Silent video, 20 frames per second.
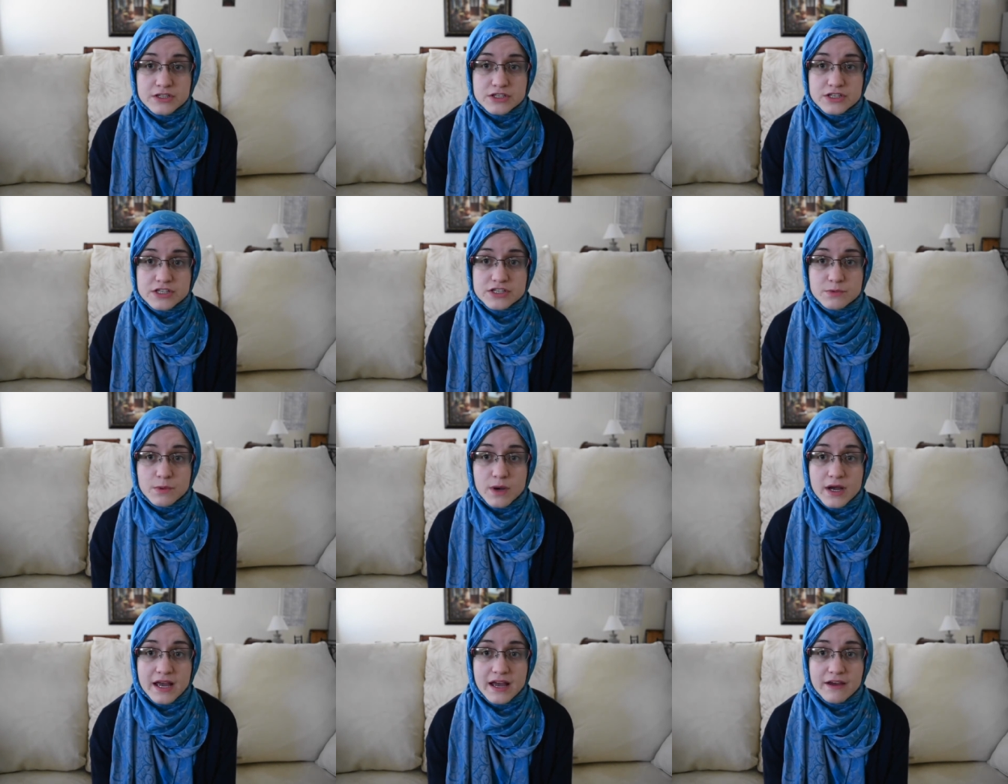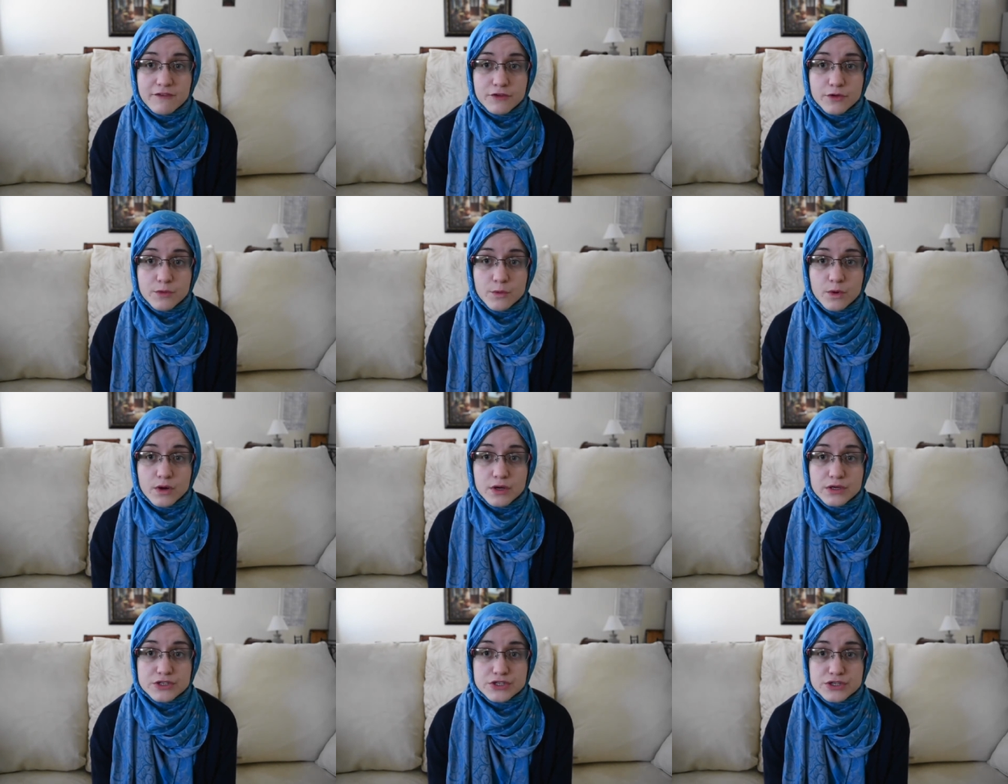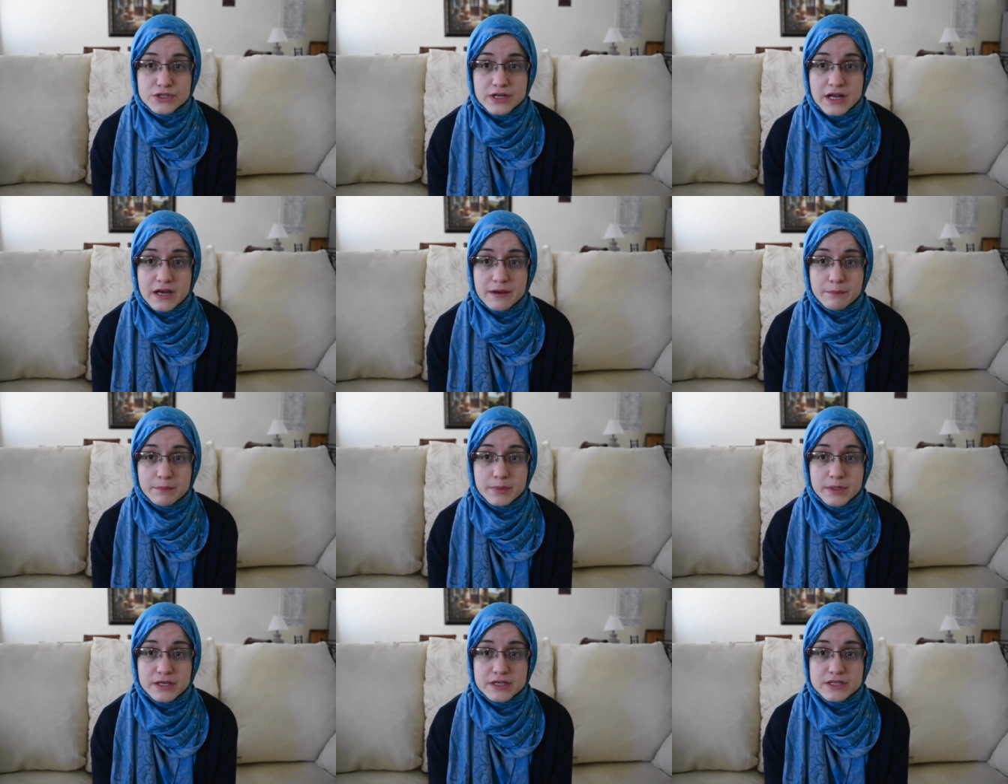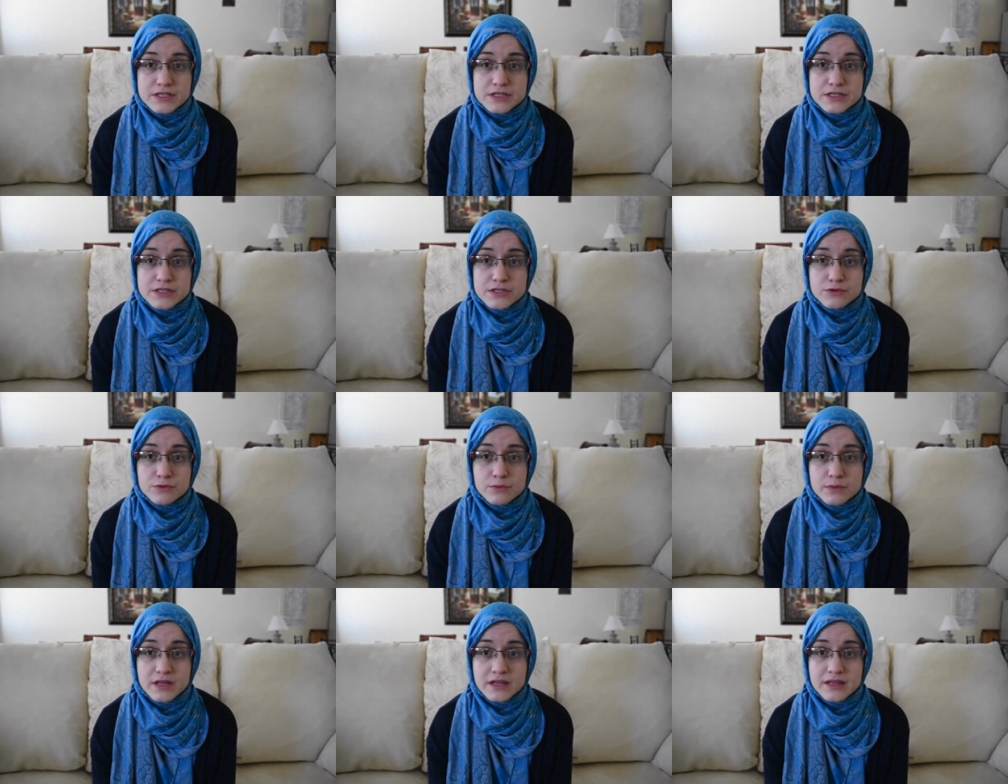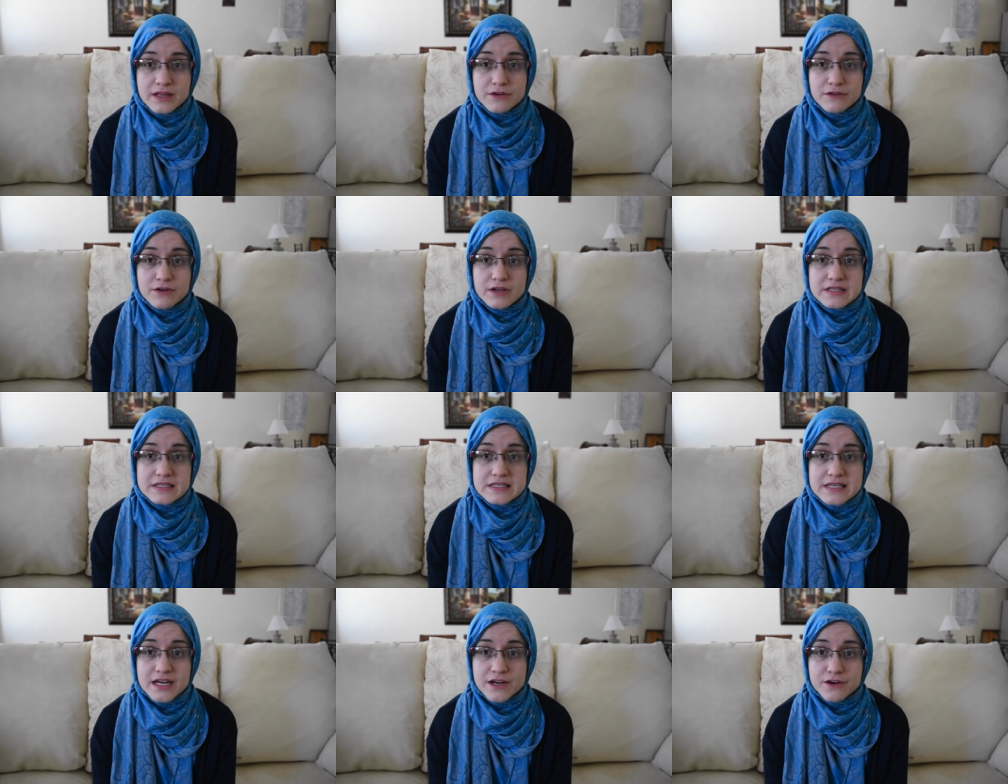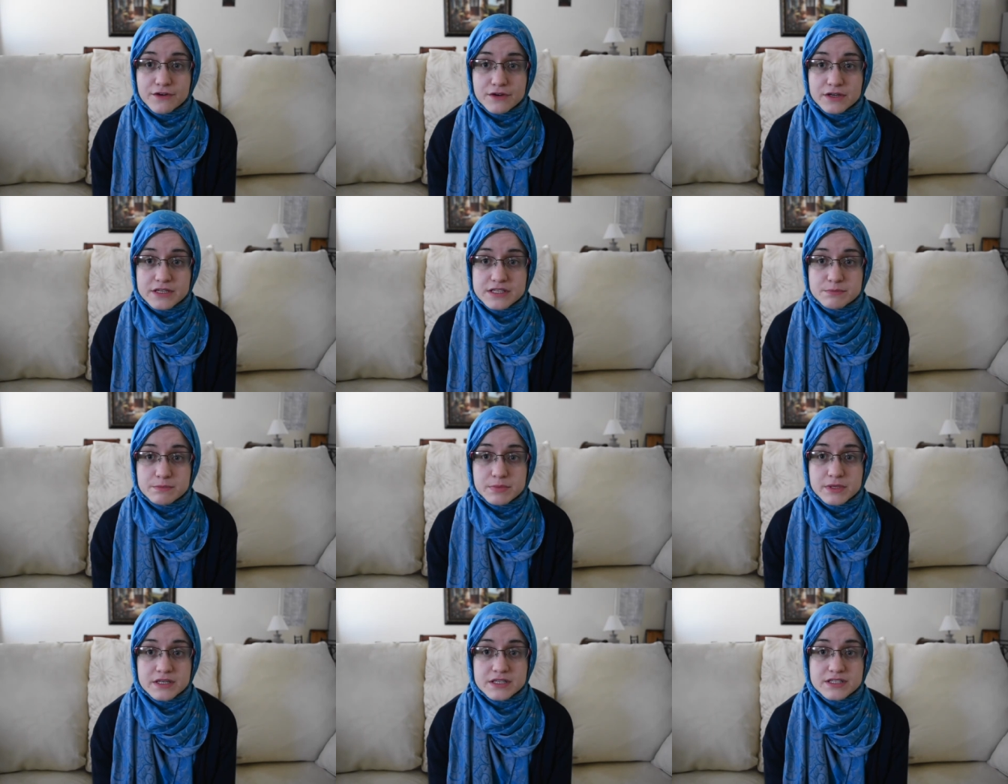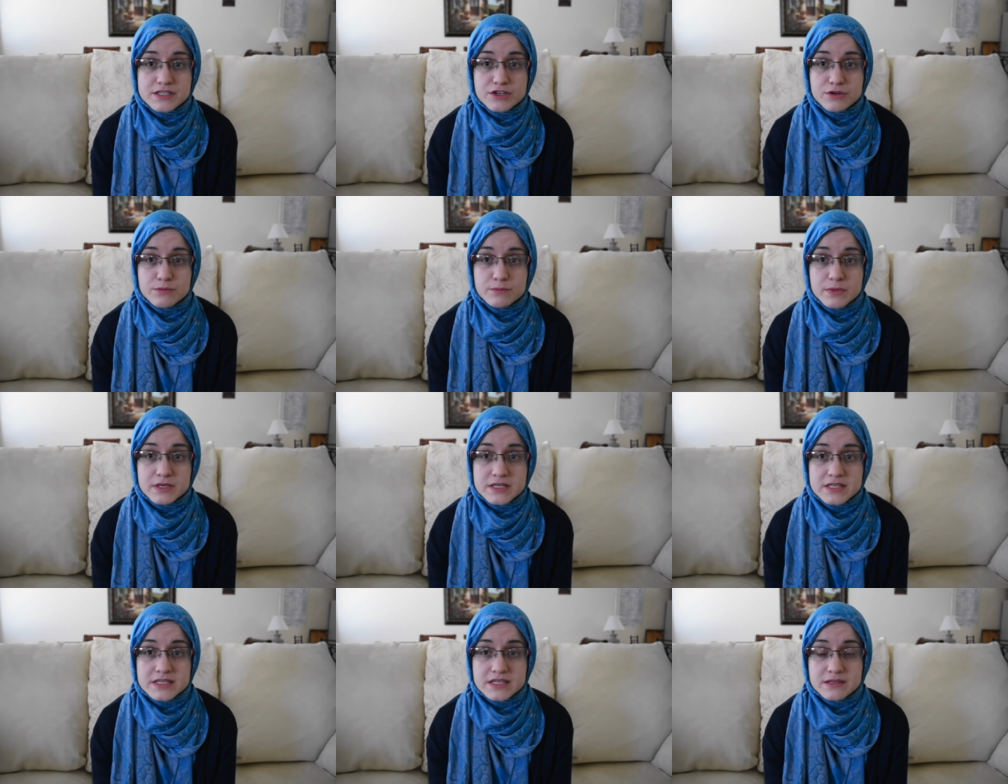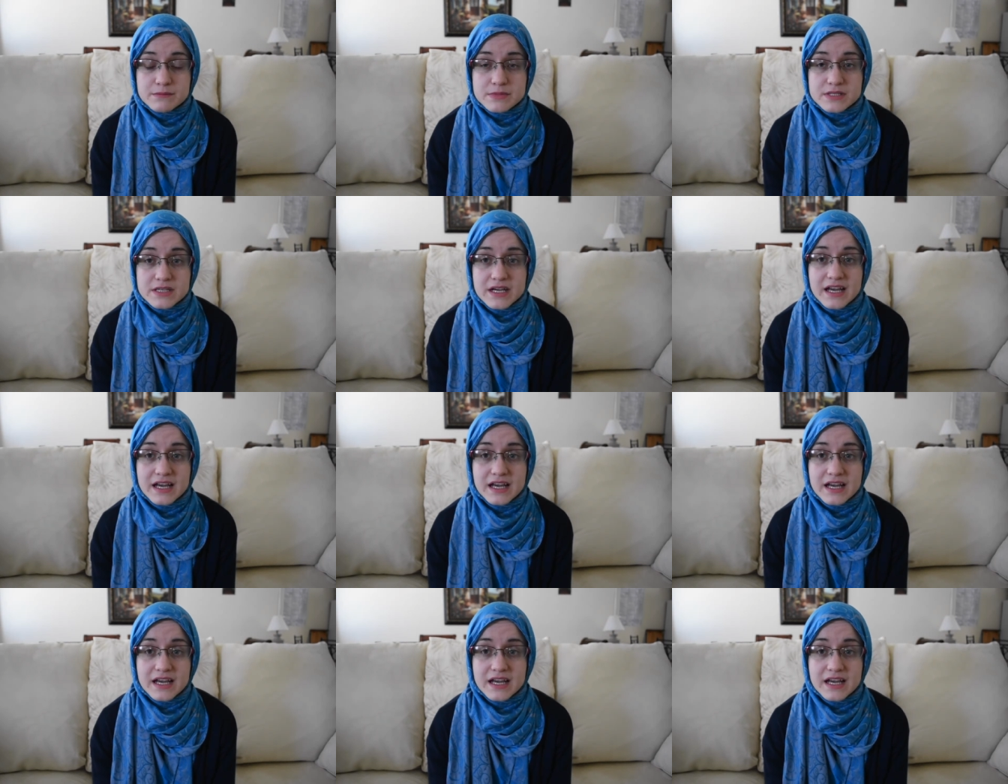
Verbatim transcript: just why everyone should not be assumed that they're a terrorist because they're Muslims.